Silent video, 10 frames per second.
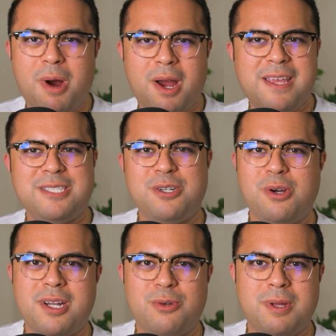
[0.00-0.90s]
Why are they still
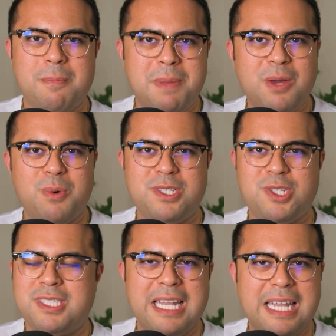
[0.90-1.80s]
trying to compete with
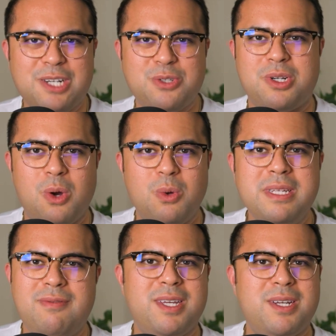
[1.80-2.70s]
just electric
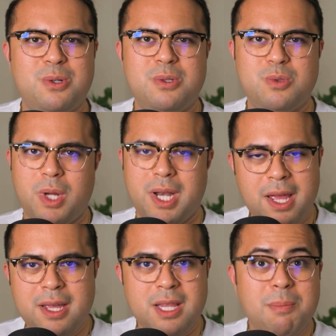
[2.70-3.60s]
only vehicles when
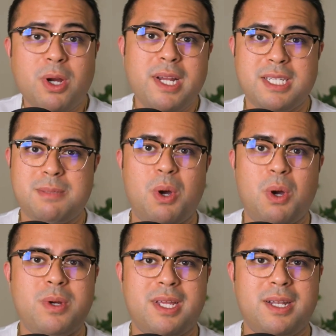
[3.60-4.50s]
the market has
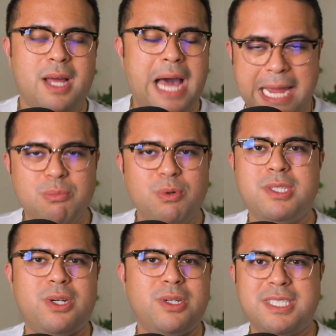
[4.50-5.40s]
spoken?
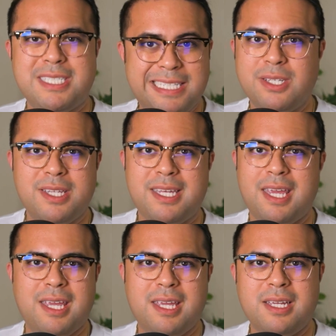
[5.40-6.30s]
Hybrids are still the
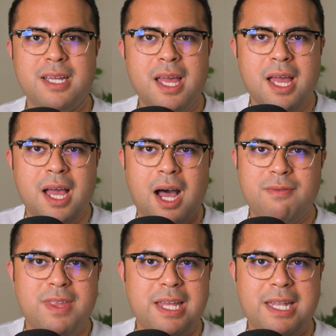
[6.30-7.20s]
king
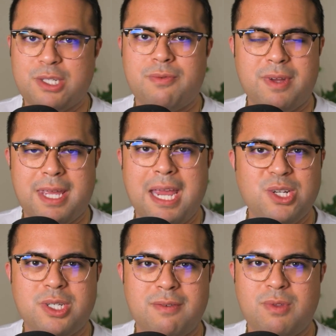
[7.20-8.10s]
of the
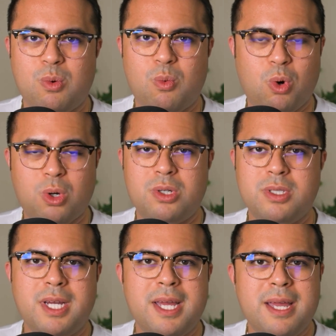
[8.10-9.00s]
electrification of the
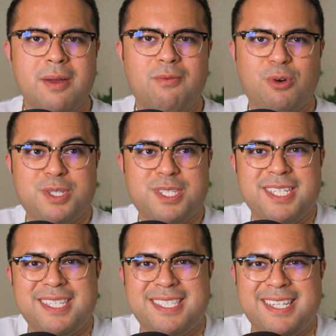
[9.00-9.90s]
world,
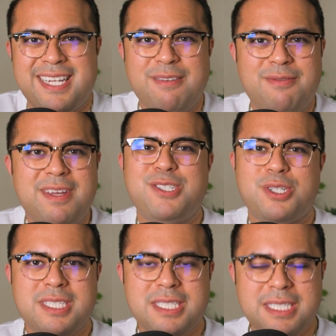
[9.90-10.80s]
versus
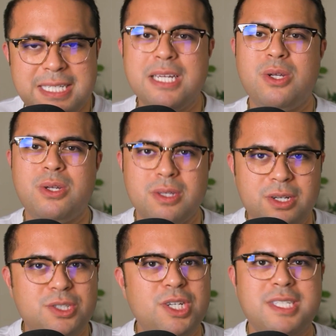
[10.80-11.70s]
EVs
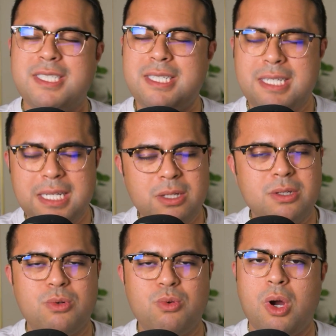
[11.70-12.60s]
they're just
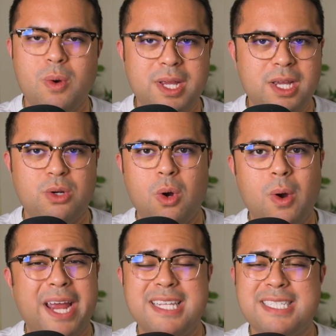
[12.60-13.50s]
still growing and
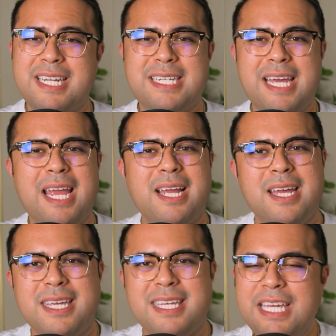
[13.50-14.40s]
growing. And it's going to take
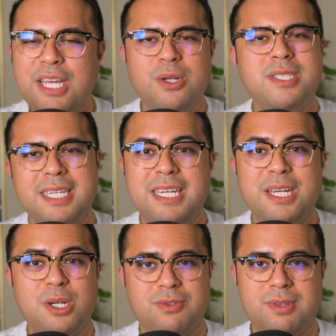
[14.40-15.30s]
years and
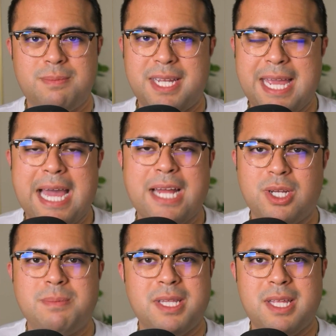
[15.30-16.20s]
years for them to catch
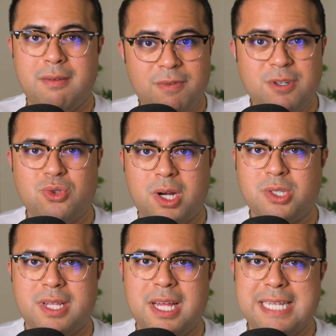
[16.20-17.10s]
up to the
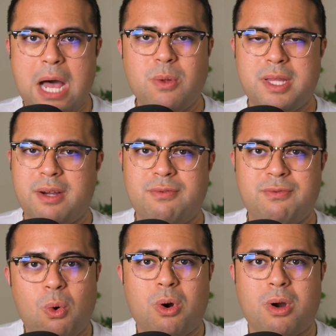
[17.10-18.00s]
infrastructure that's out there
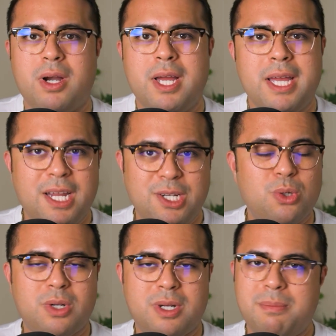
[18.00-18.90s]
for
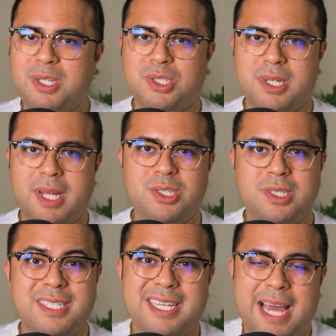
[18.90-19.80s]
internal combustion
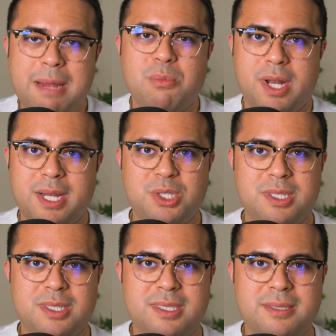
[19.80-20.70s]
engines and hybrid
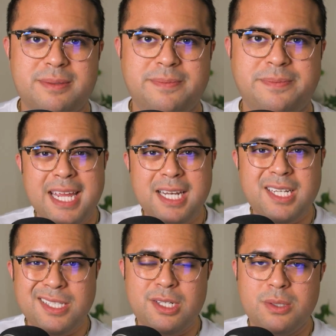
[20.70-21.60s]
engines. In
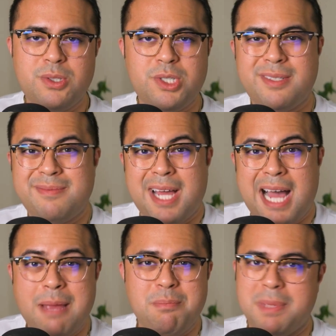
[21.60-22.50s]
conclusion,
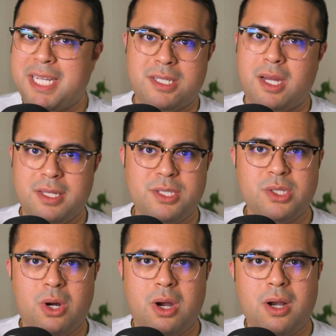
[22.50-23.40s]
I'm mixed on this
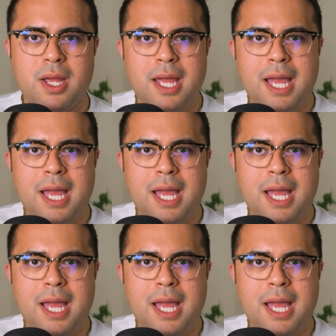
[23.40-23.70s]
car.